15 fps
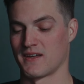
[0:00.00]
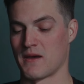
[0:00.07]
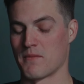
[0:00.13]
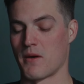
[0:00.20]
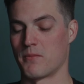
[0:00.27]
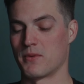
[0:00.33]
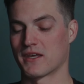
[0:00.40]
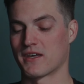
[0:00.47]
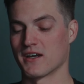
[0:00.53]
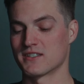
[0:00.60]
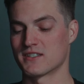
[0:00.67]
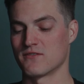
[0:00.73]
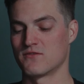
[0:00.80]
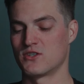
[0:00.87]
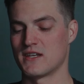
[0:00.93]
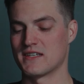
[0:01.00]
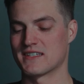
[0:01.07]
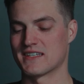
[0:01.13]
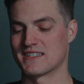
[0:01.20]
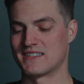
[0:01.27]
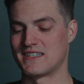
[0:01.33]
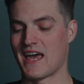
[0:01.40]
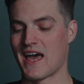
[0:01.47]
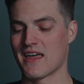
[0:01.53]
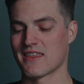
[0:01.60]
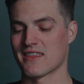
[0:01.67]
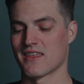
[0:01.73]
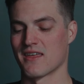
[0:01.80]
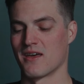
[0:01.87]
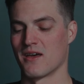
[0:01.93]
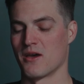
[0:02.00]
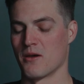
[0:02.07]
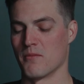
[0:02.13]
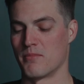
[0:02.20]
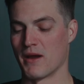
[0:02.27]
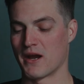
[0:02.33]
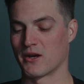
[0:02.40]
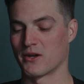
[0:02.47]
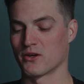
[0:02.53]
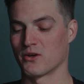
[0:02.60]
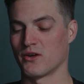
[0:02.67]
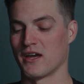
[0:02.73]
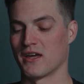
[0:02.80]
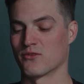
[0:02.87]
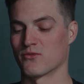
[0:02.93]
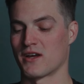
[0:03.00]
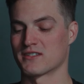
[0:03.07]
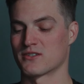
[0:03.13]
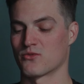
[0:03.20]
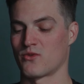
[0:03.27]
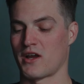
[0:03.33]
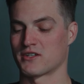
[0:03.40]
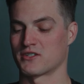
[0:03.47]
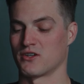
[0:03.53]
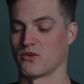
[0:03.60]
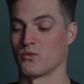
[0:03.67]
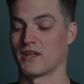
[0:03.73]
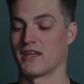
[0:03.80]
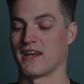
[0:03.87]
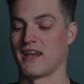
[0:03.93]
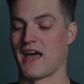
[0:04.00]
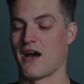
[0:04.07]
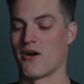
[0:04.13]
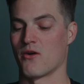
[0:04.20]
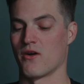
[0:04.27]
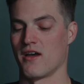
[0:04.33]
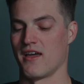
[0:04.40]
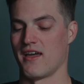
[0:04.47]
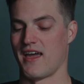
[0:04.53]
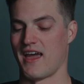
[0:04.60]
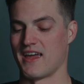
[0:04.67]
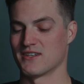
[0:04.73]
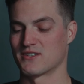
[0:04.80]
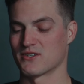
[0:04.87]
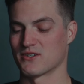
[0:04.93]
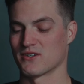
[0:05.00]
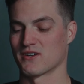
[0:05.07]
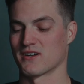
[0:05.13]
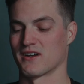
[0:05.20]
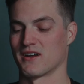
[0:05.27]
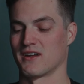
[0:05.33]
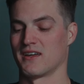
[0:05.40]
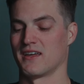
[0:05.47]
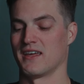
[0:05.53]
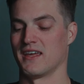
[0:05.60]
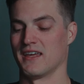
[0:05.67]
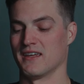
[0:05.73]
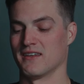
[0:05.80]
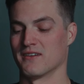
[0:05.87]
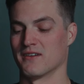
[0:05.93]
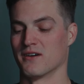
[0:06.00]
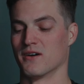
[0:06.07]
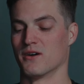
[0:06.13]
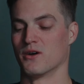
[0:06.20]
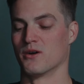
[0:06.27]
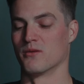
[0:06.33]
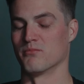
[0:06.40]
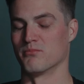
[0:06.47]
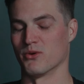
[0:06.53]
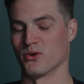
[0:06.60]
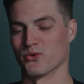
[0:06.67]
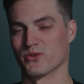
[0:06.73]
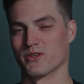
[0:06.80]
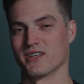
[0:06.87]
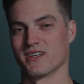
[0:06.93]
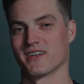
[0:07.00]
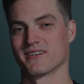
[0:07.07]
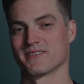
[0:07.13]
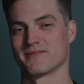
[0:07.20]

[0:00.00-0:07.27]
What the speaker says: But because of Jesus' death, burial, and resurrection, we can now enter in boldly.